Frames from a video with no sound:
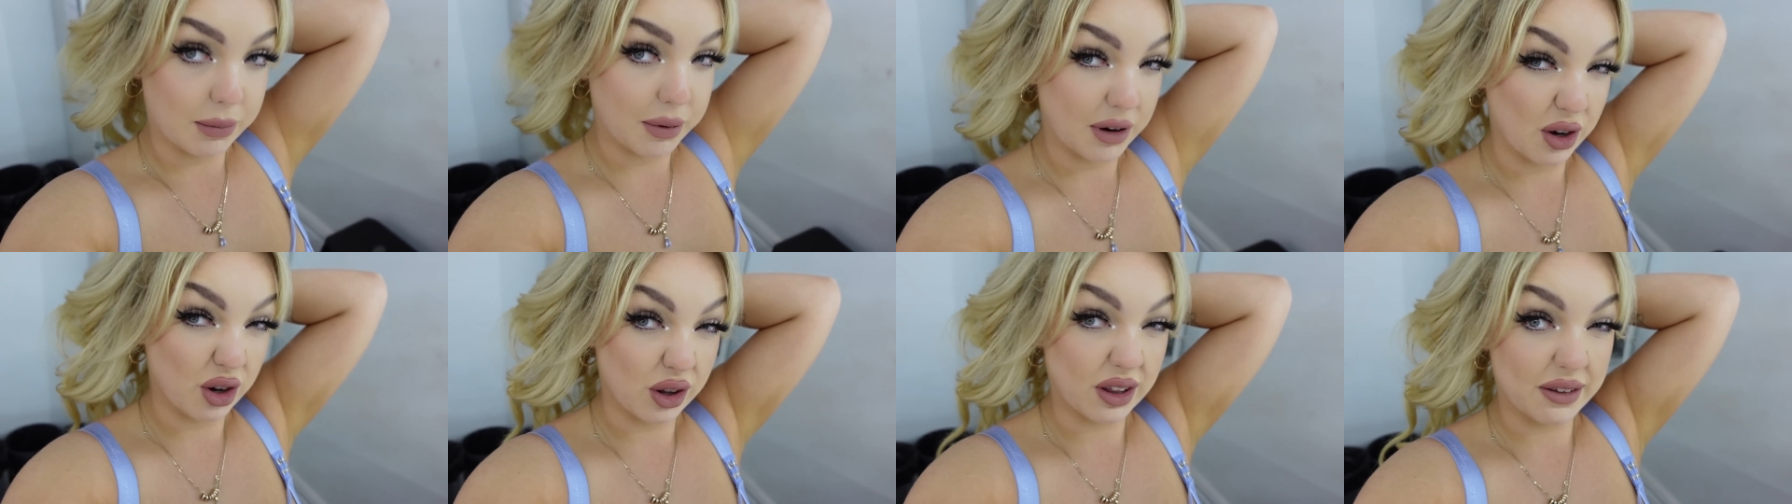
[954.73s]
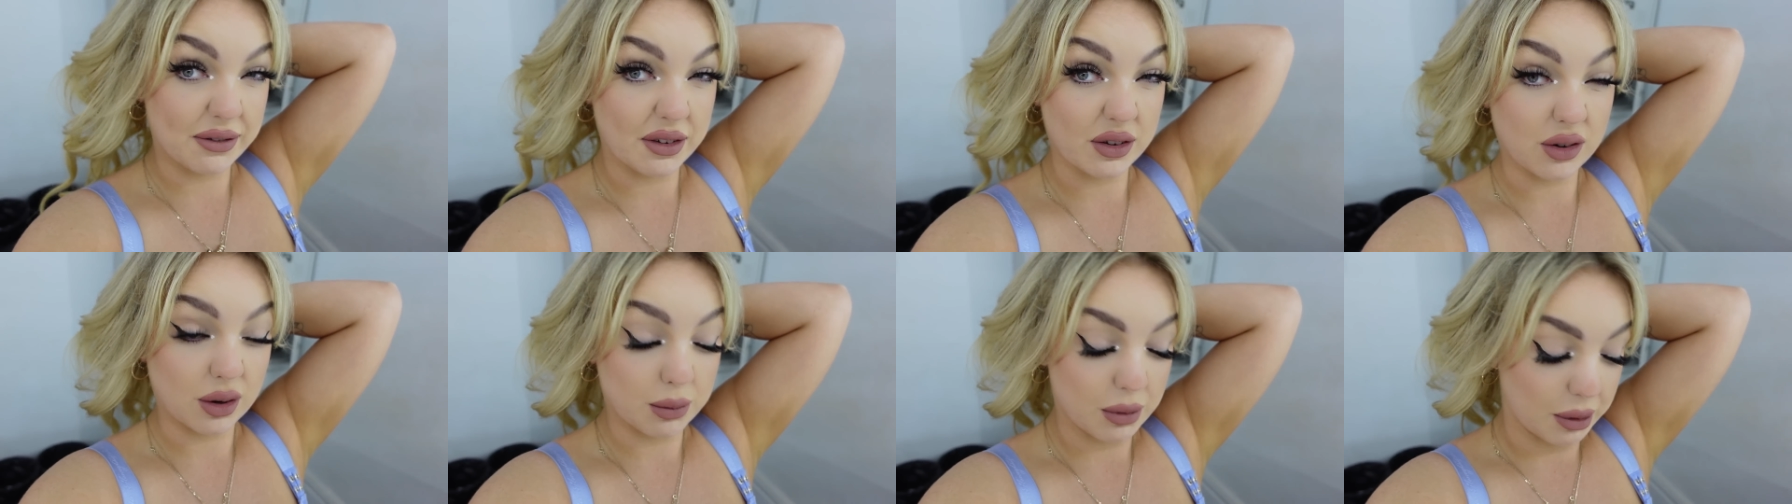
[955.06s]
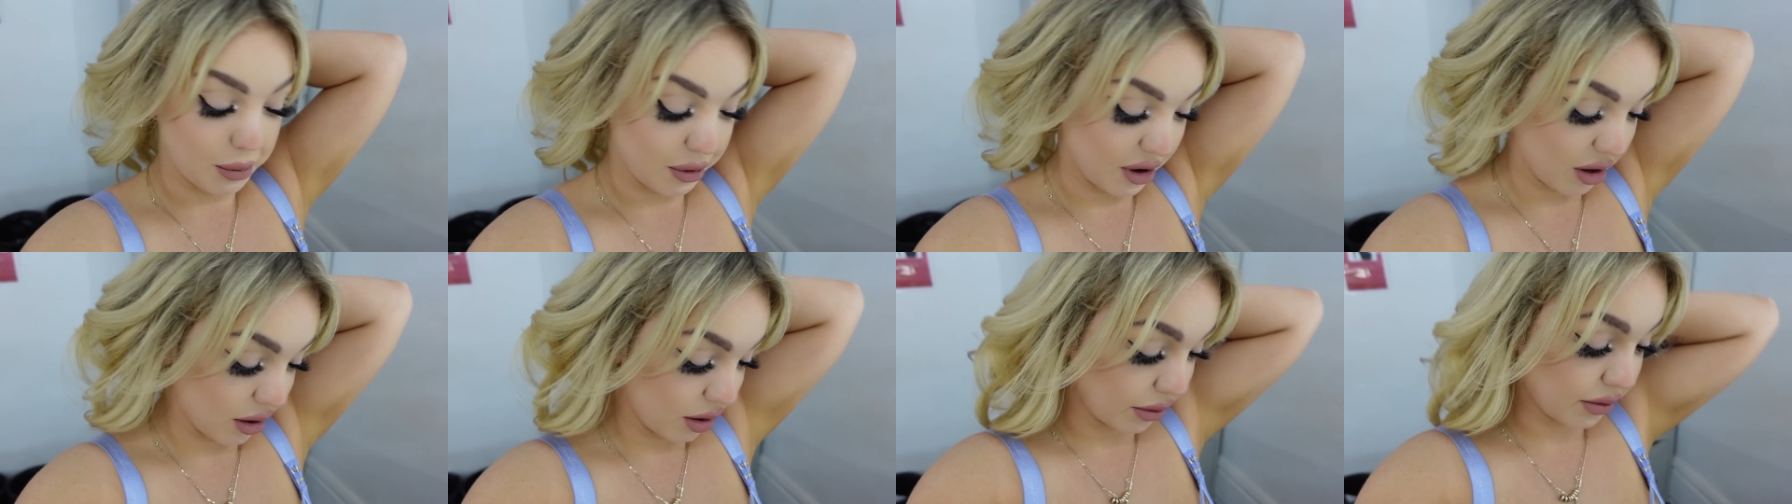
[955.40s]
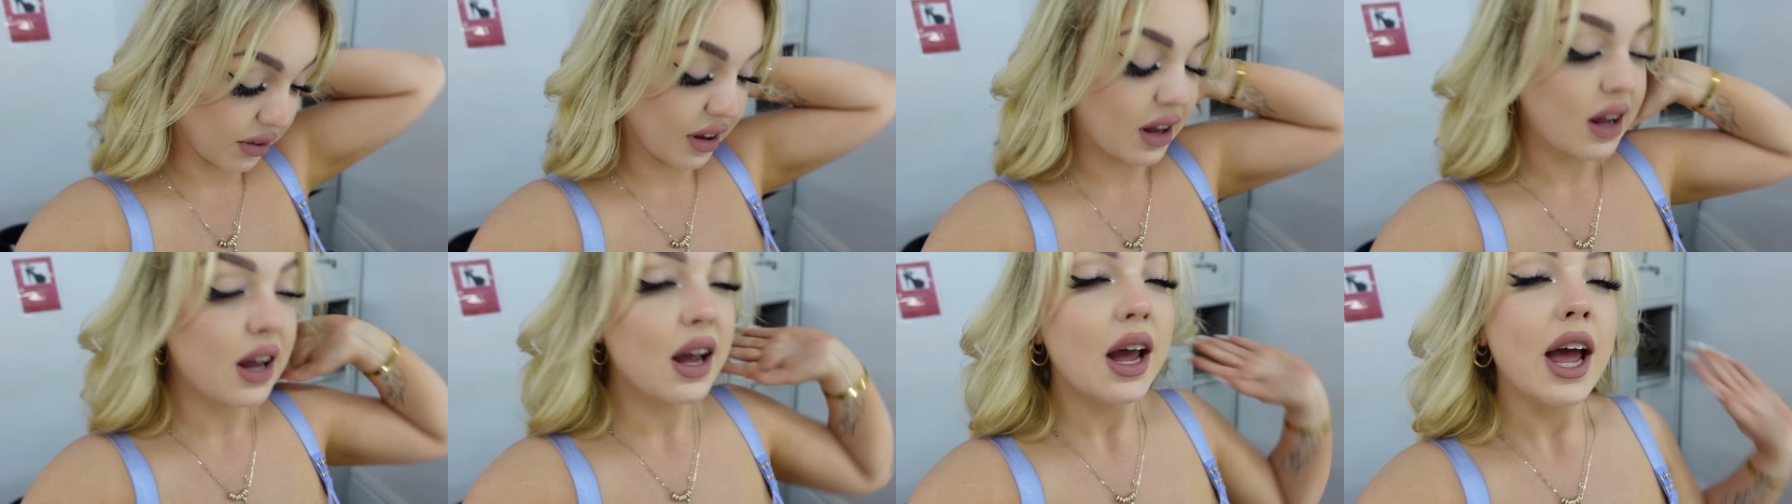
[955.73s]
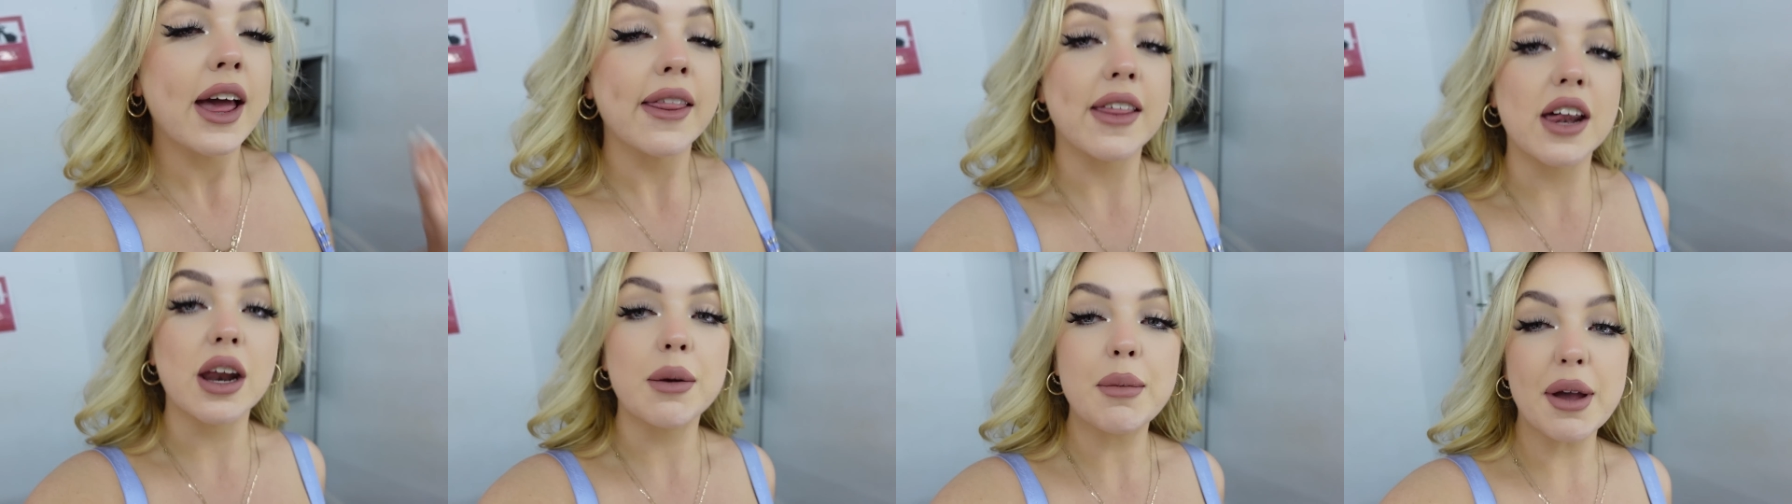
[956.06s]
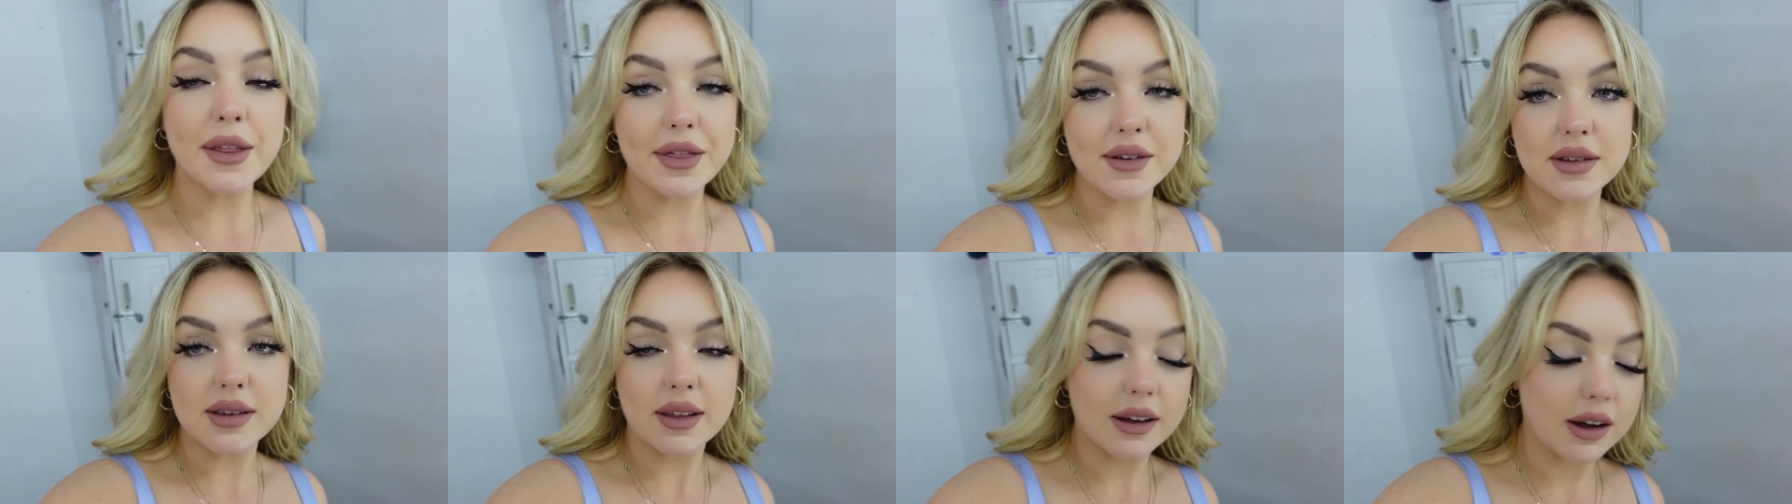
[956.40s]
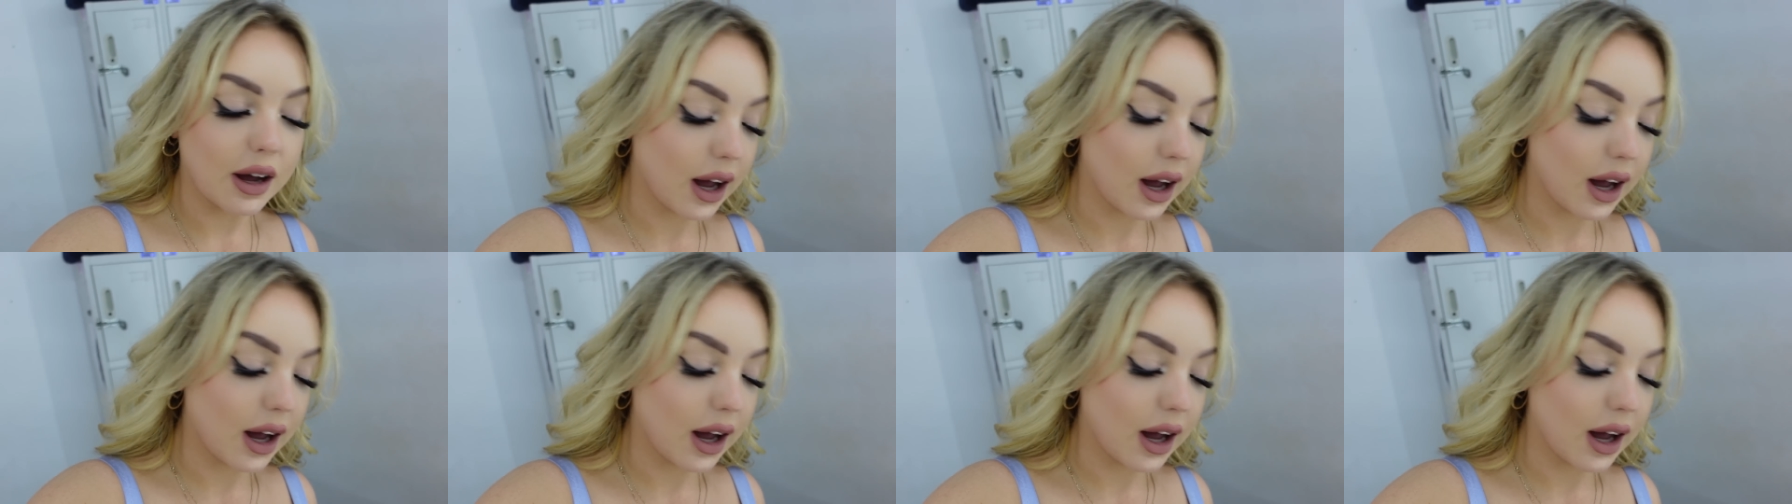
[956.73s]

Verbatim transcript: but only if I took my bra off. Then I met this other